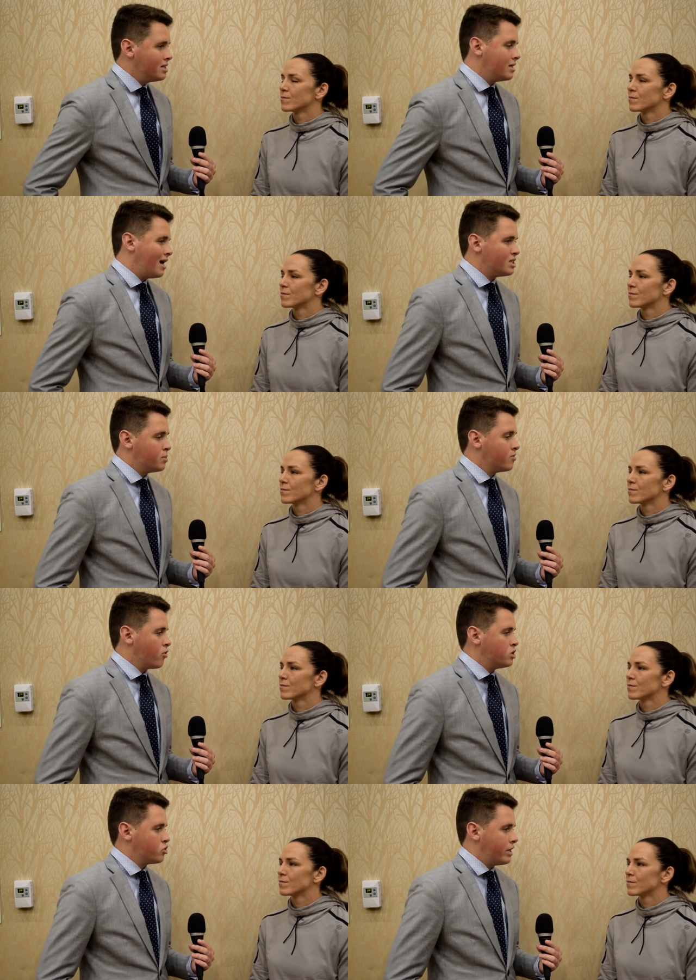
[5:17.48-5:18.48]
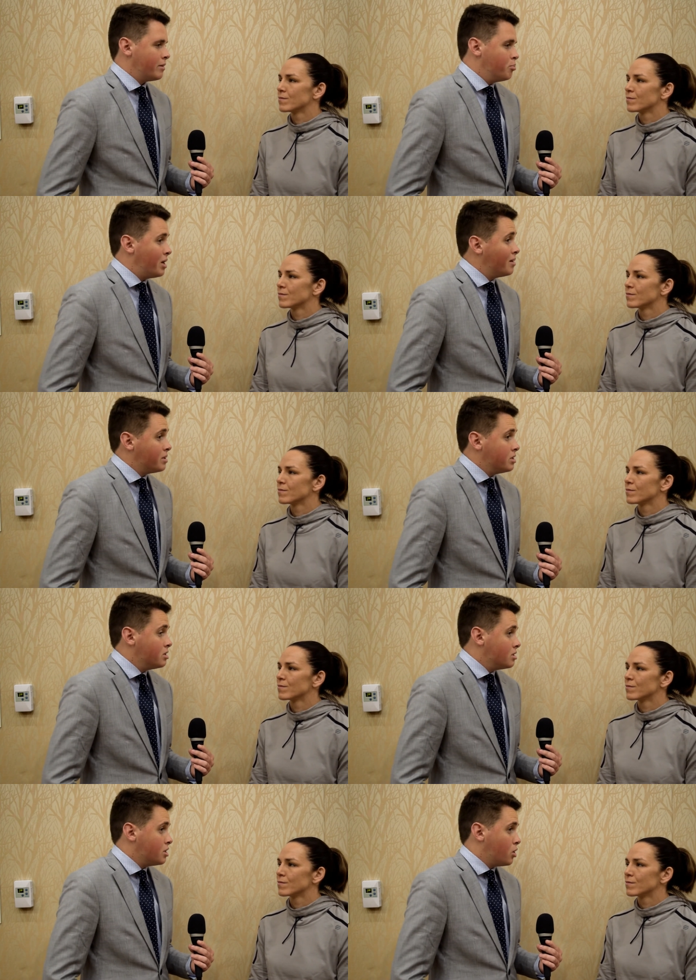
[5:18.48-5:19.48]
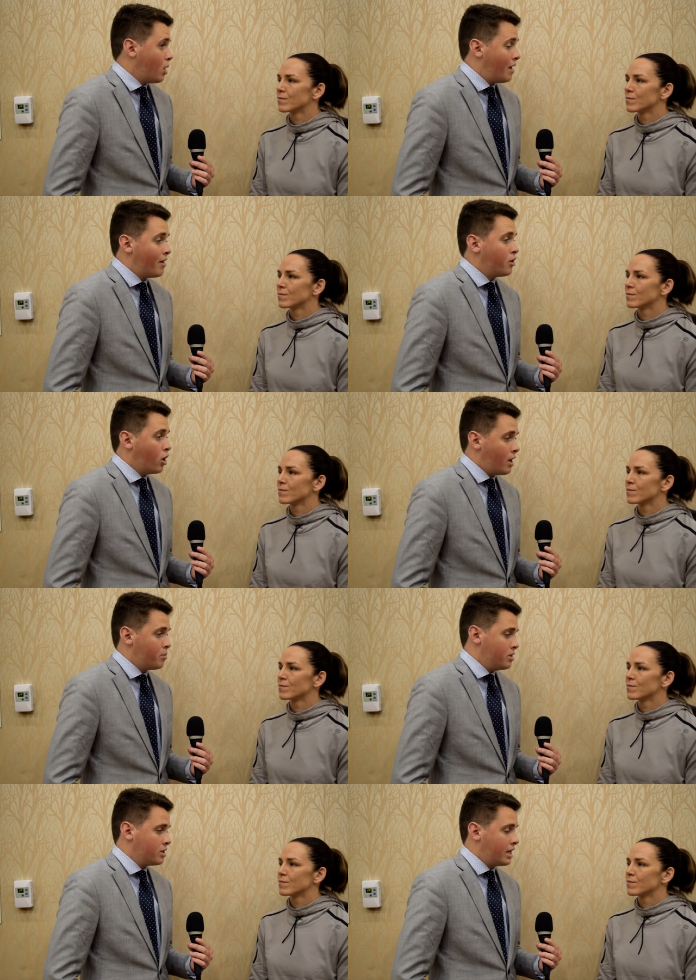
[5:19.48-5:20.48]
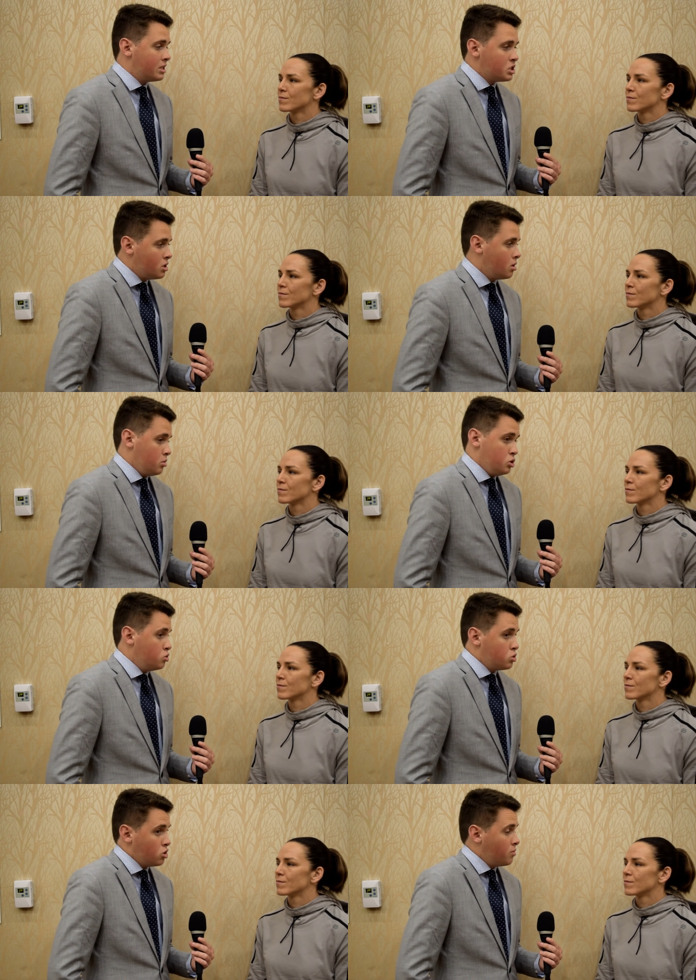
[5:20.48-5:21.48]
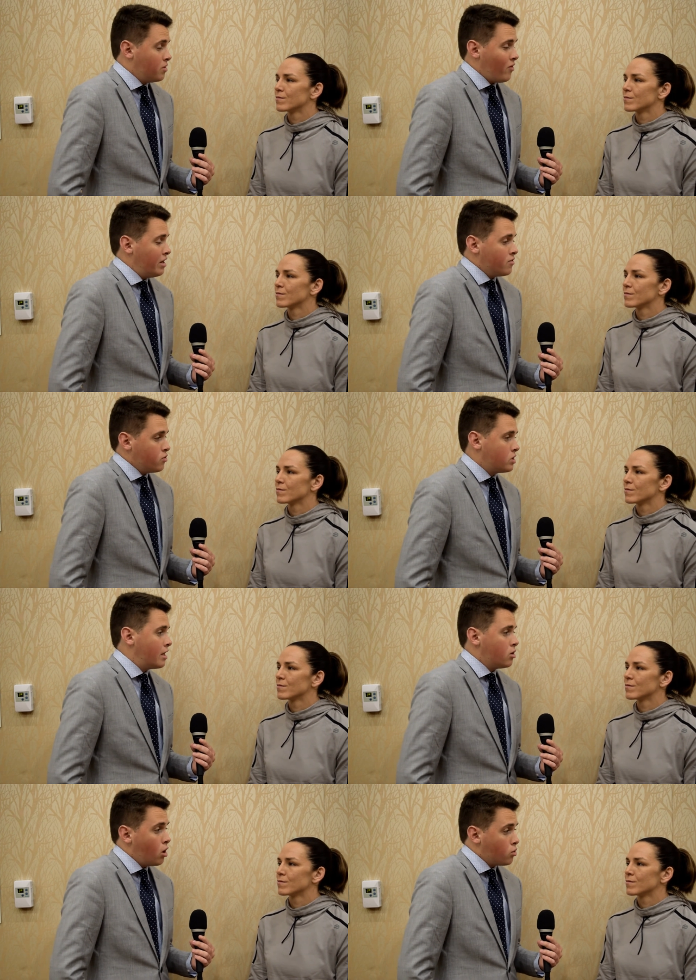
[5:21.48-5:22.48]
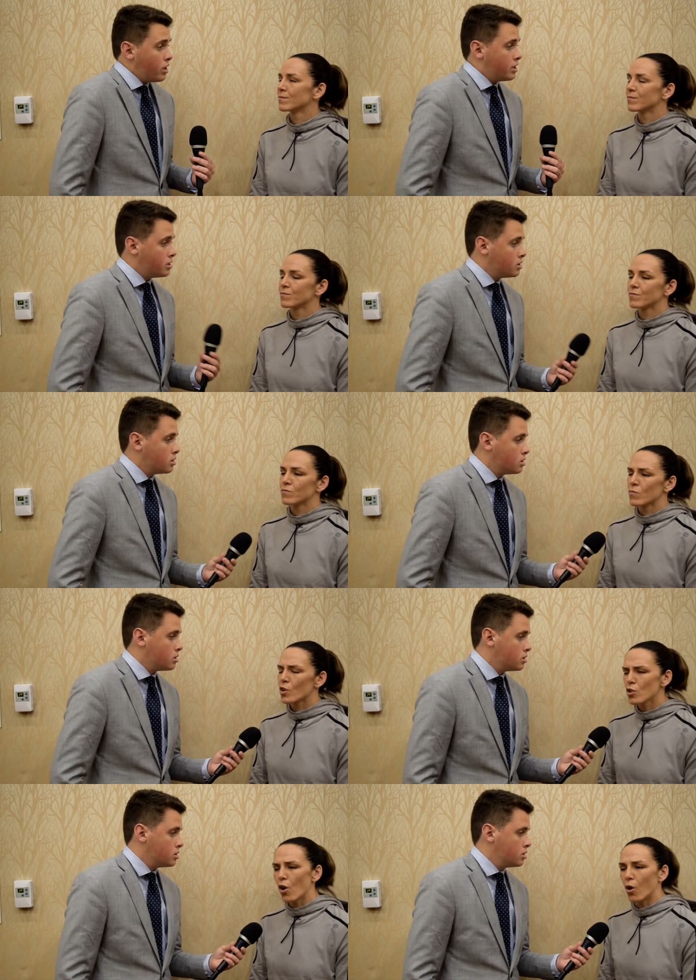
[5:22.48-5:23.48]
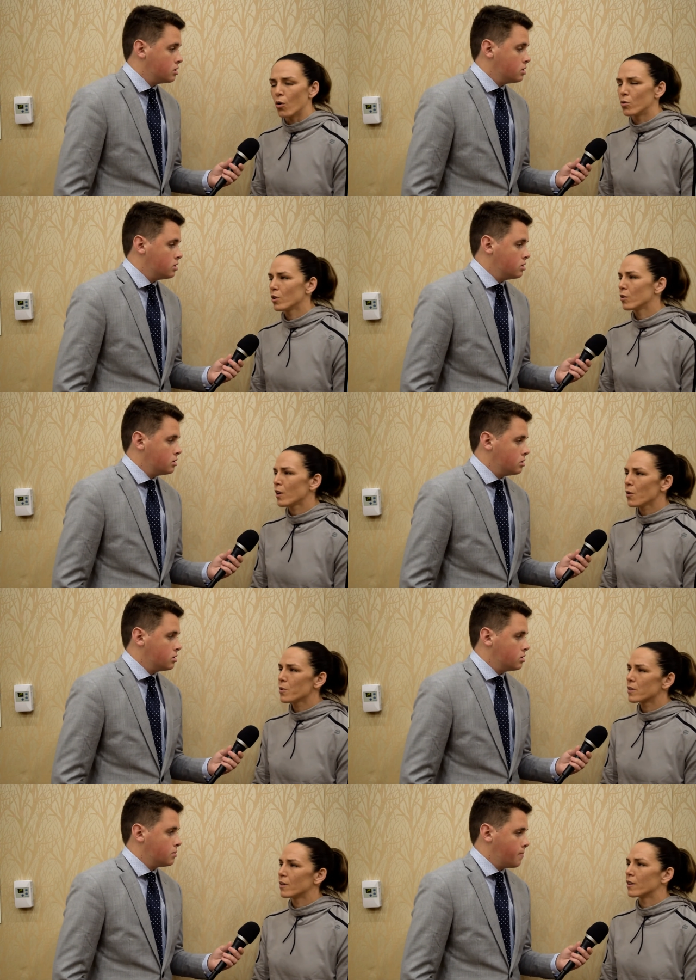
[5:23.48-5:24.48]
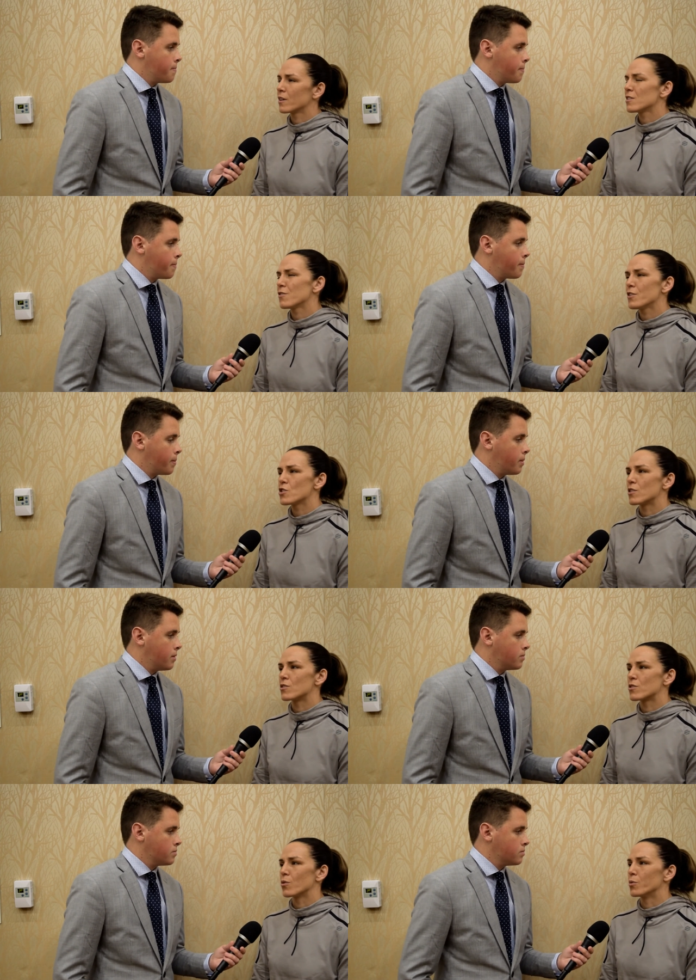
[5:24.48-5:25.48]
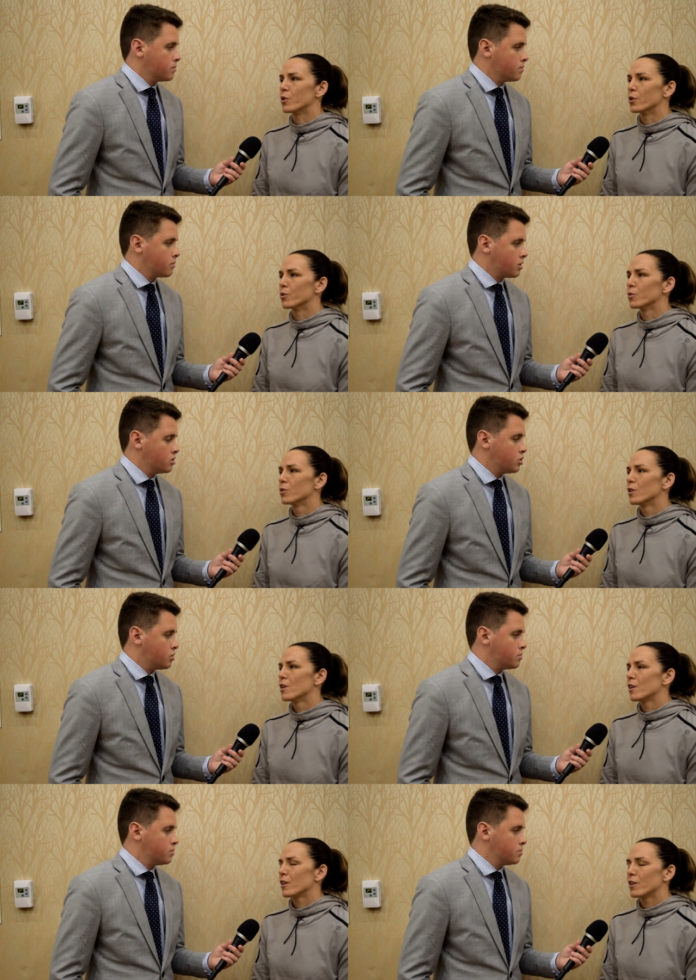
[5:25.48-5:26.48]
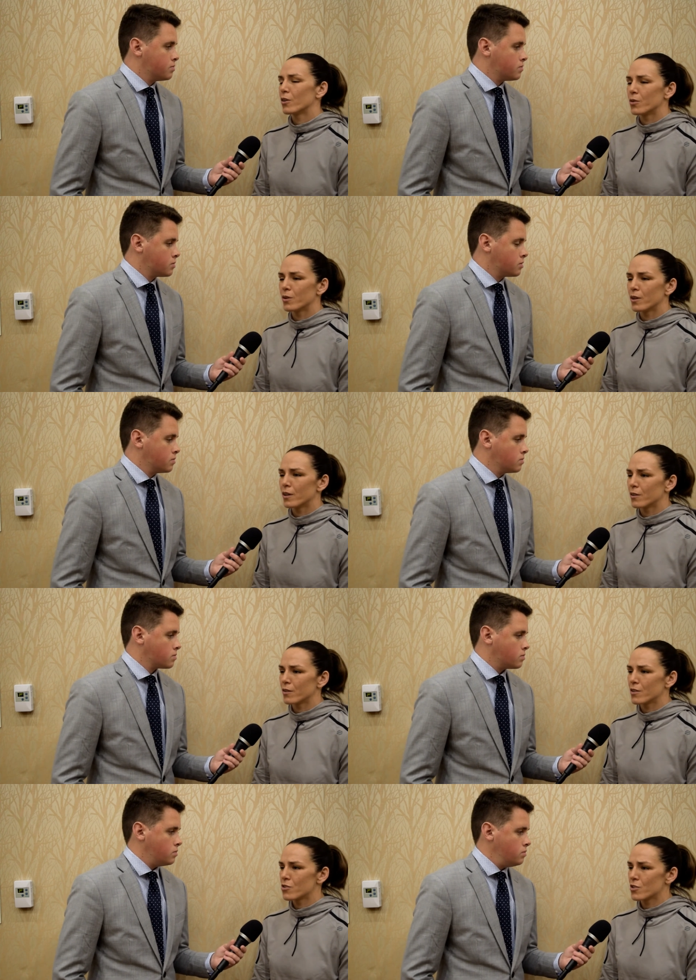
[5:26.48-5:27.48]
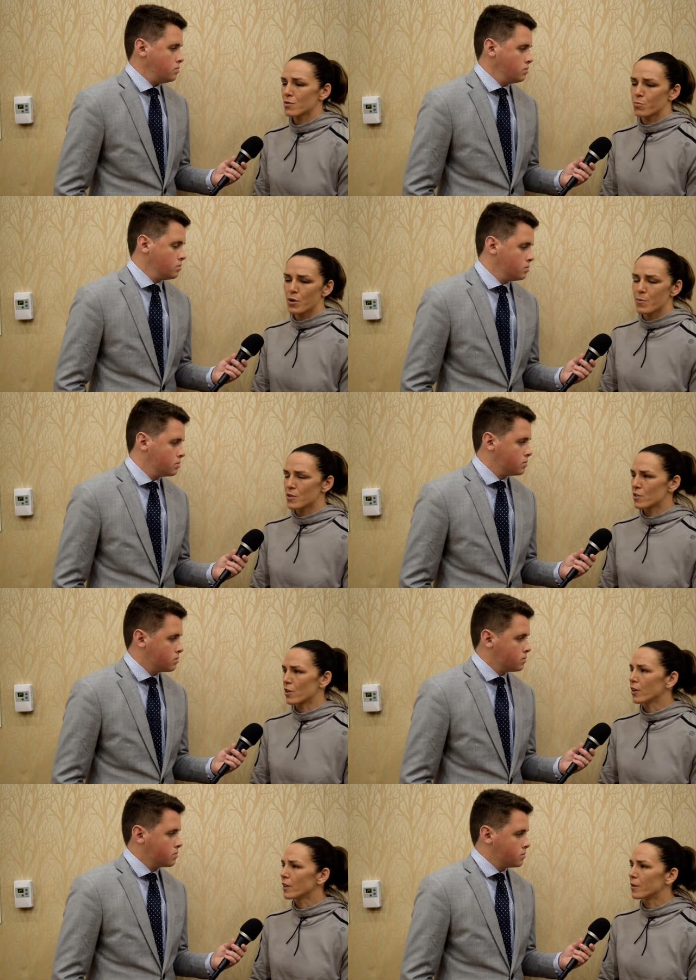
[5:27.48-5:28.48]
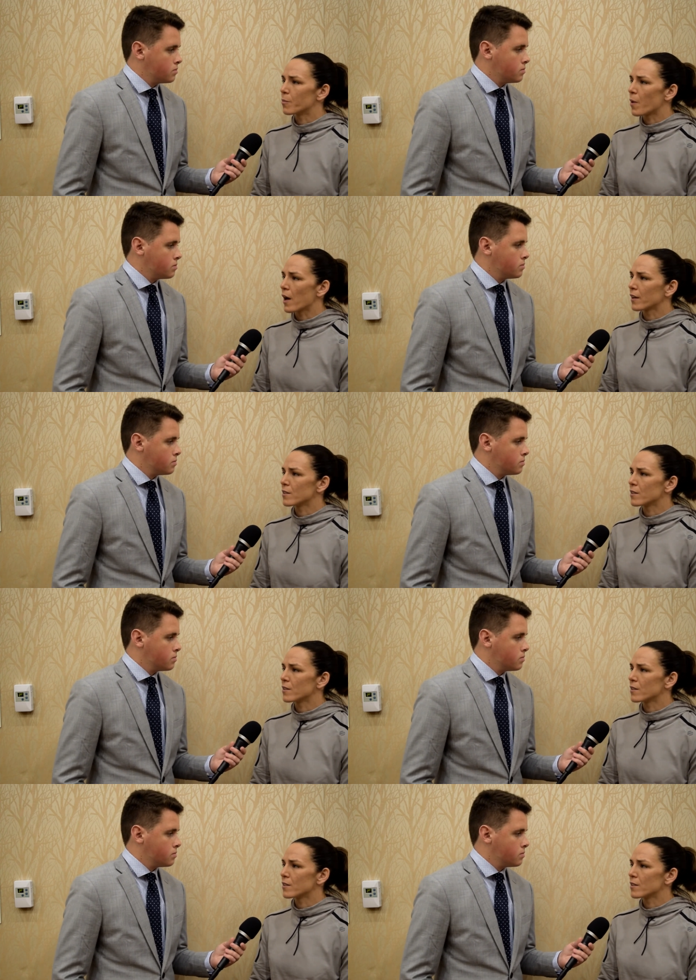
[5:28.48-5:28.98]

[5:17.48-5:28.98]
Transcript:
Speaker 1: has it been frustrating? Maybe, you know, had that not been the case, you could have been fighting for a title already.
Speaker 2: No, no, not with the because the vision is so new. Sure. You know, uh, just pretty much started back in